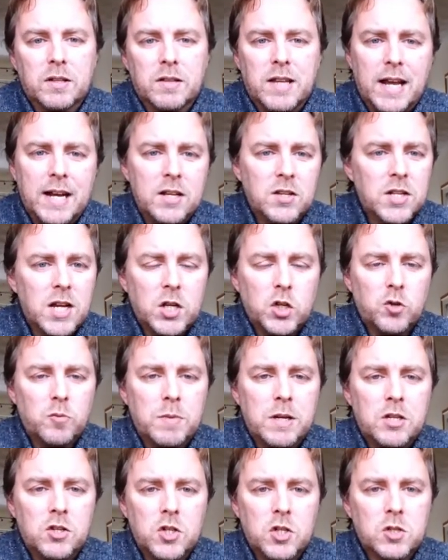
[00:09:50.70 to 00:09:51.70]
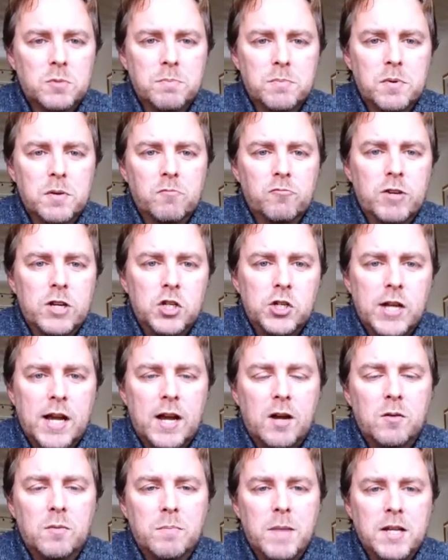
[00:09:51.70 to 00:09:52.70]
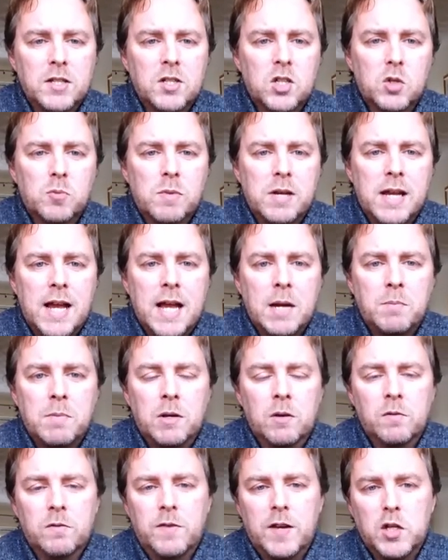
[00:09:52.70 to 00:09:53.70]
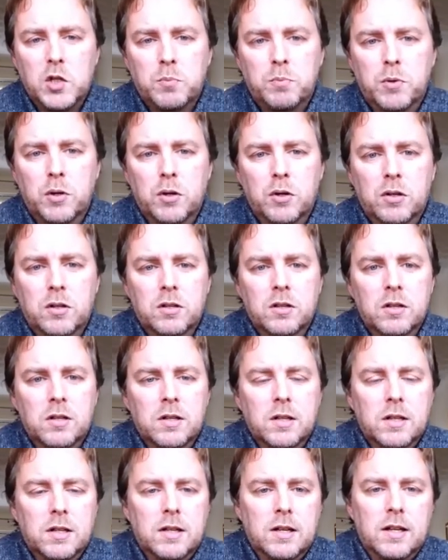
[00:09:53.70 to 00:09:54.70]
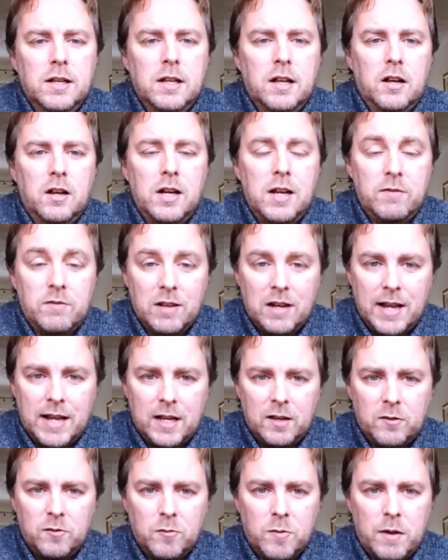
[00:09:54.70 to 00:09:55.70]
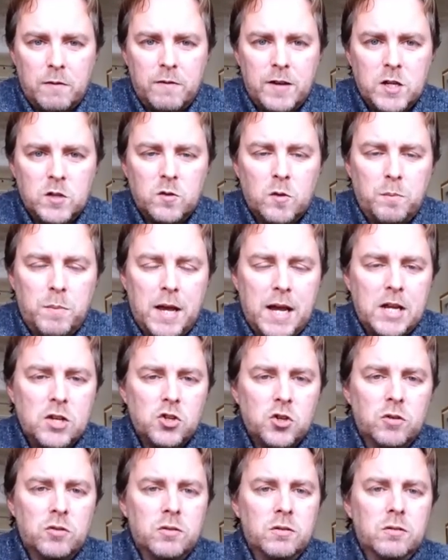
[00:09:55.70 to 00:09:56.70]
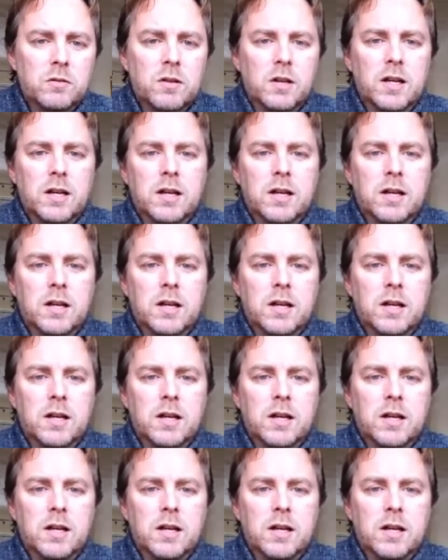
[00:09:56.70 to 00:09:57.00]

get in touch with me. Just reach out, message me, add me on Facebook. I'll leave the link for my Facebook page on